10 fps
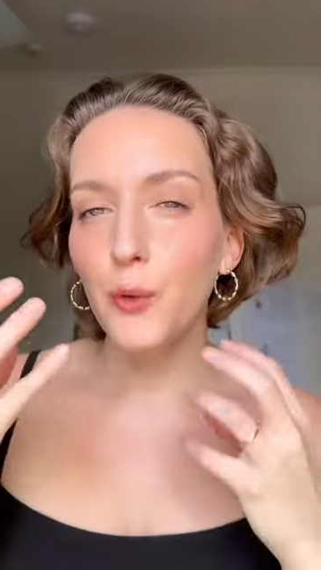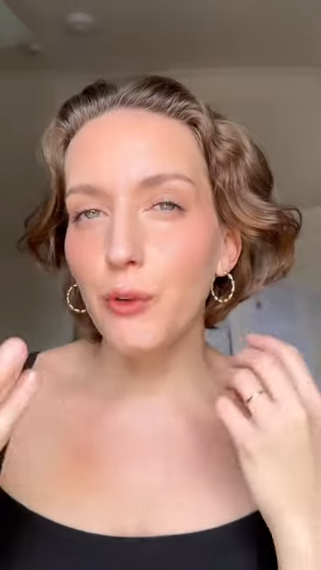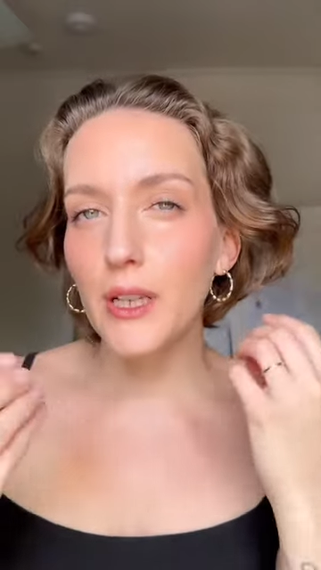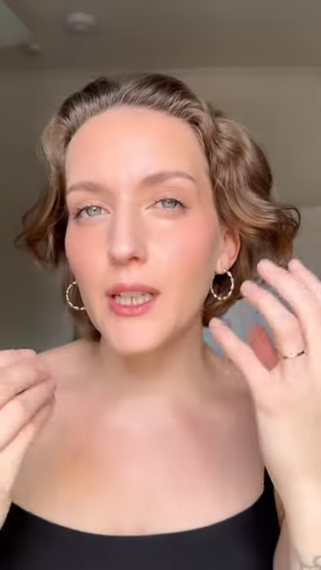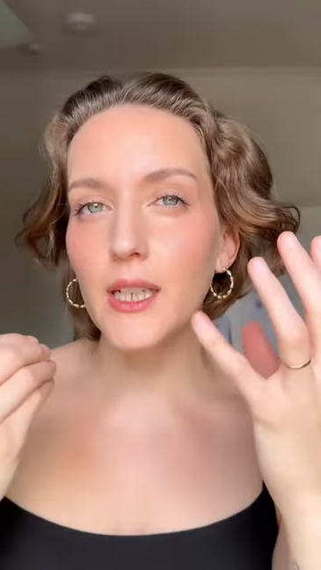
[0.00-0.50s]

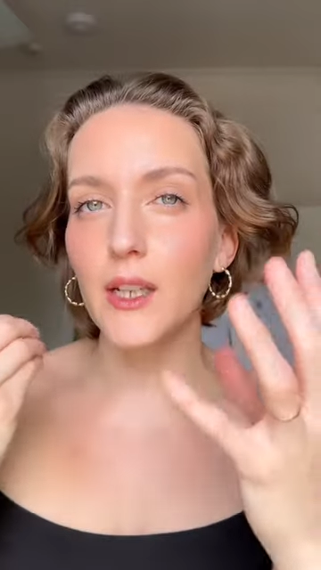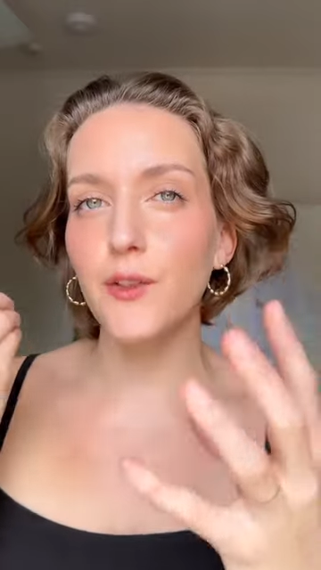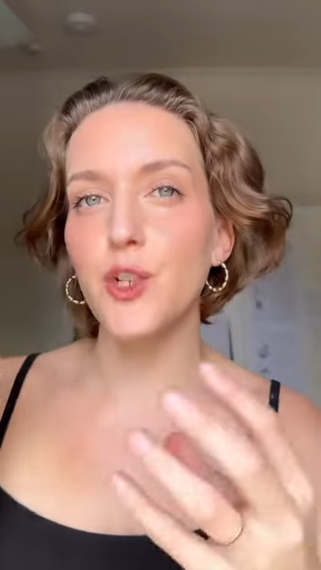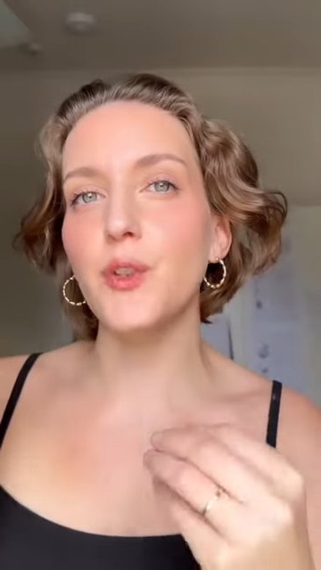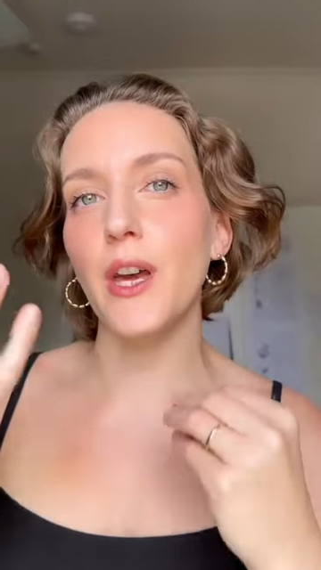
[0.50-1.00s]
really
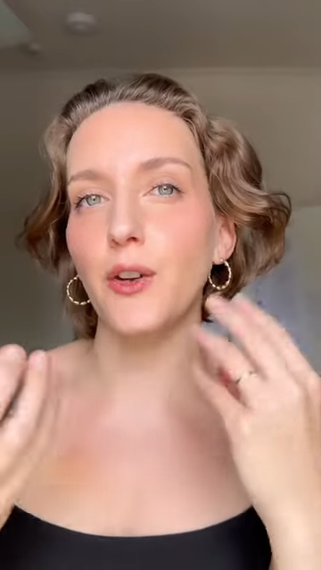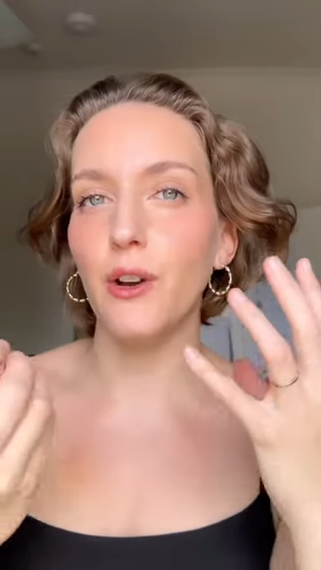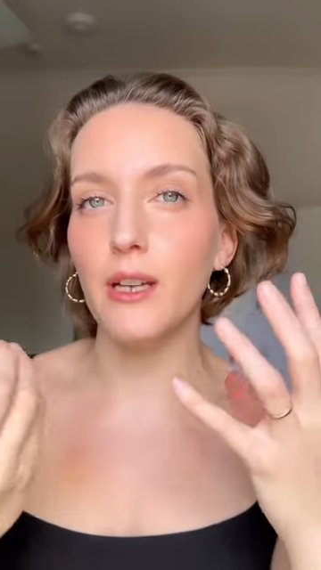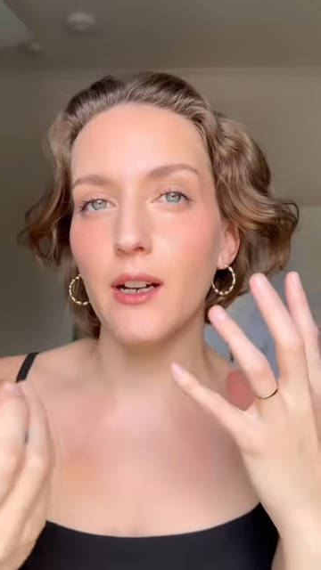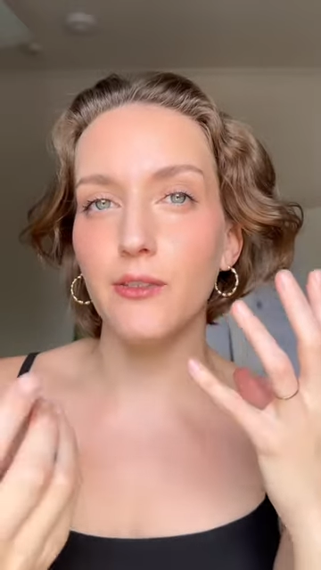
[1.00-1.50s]
gives you that
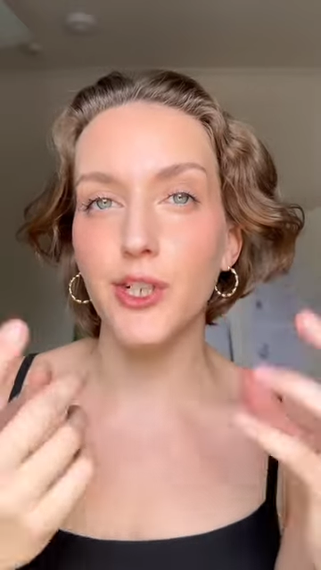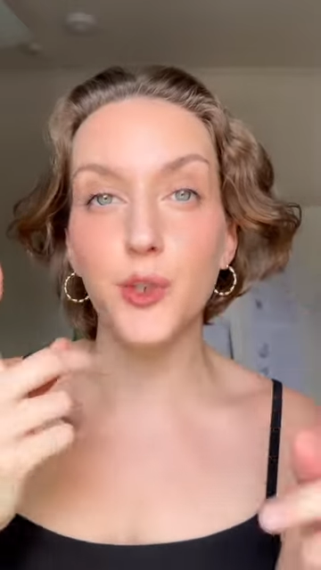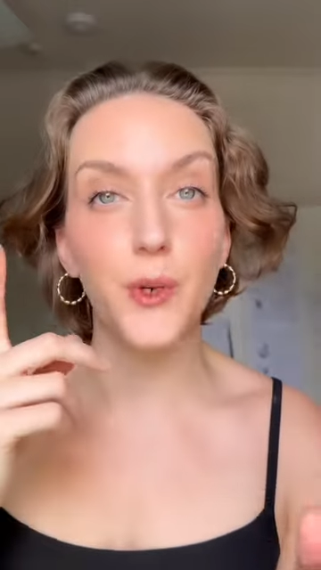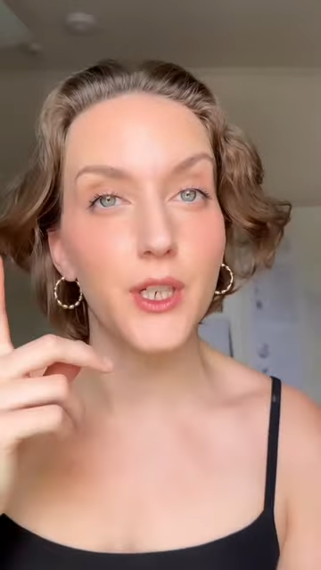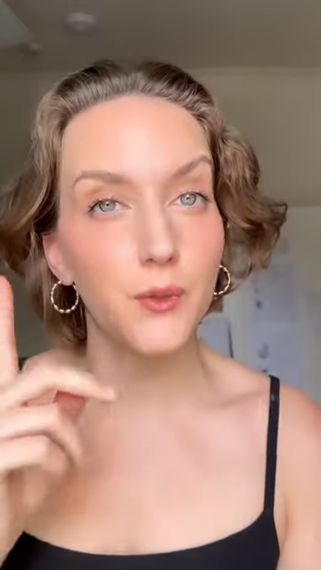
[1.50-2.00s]
great
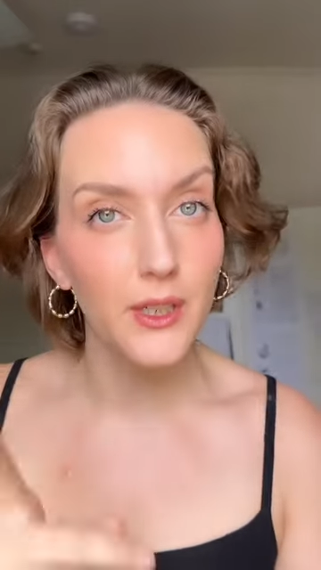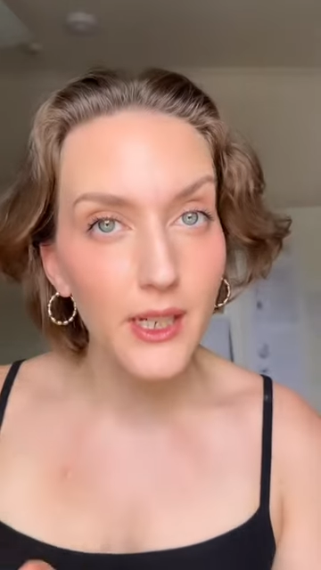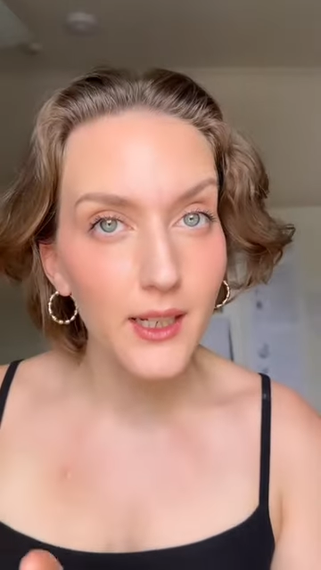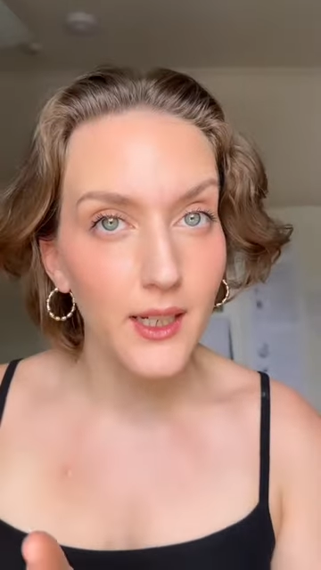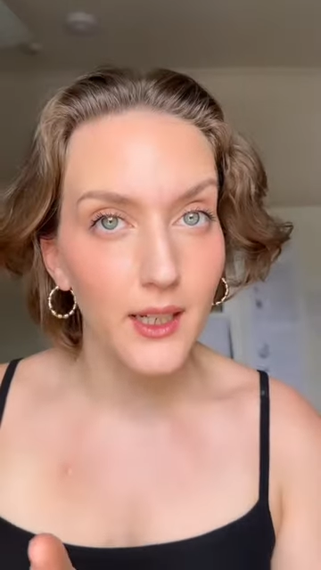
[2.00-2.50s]
coverage where you
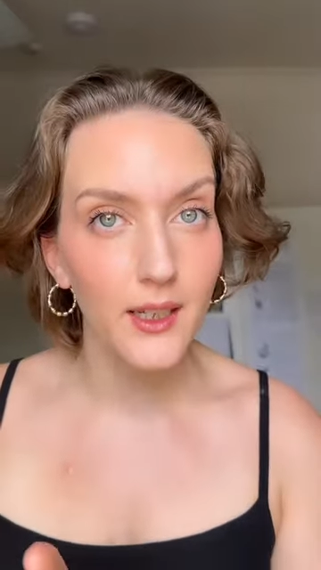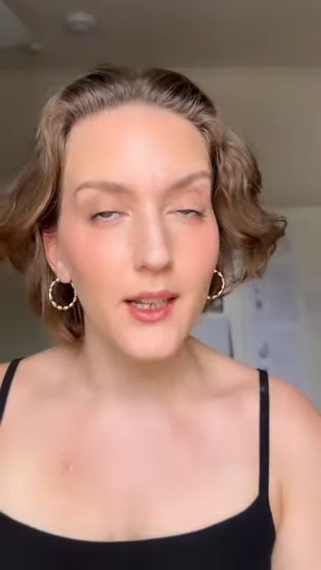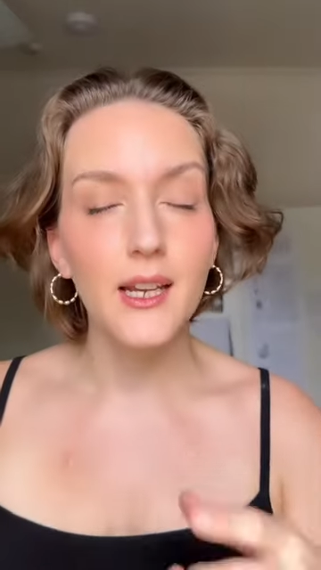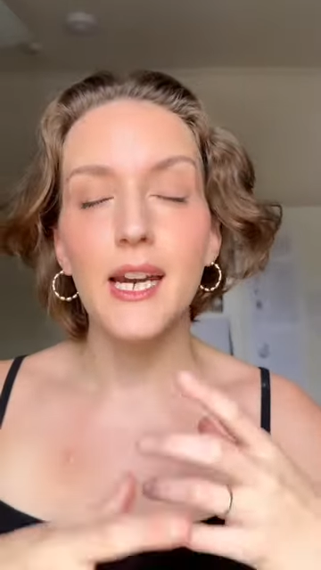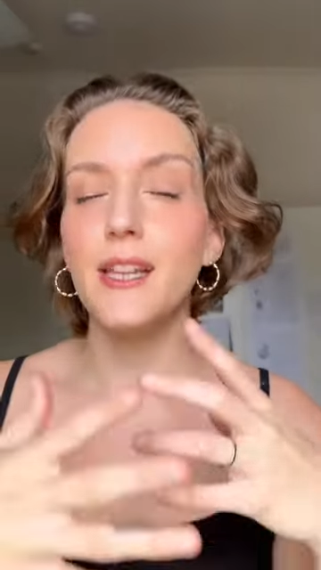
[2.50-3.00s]
need it,